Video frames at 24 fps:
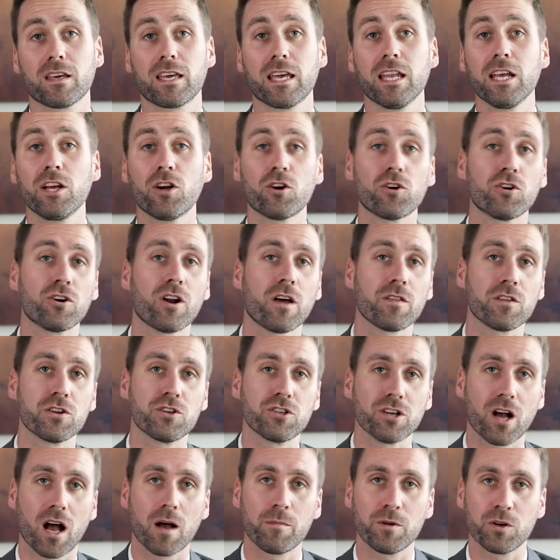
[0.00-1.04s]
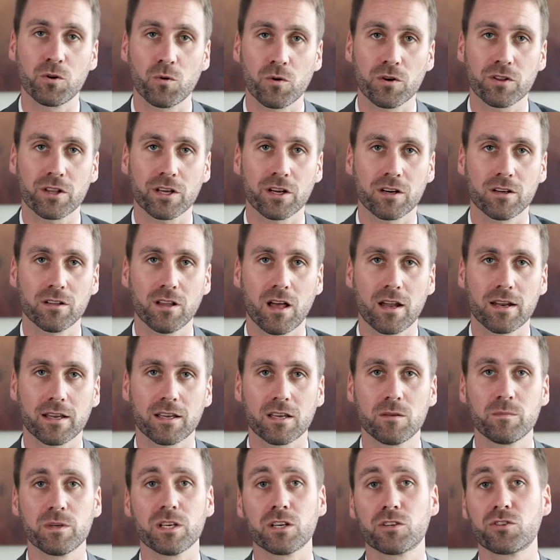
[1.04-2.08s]
Getting hurt on the job in North
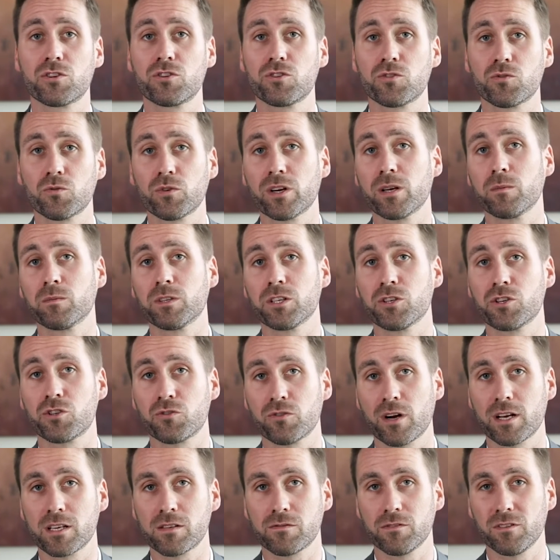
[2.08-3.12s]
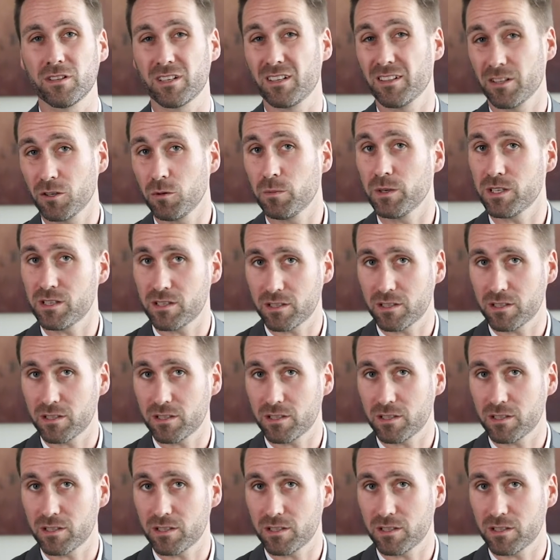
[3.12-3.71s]
Carolina can be extremely stressful and a little bit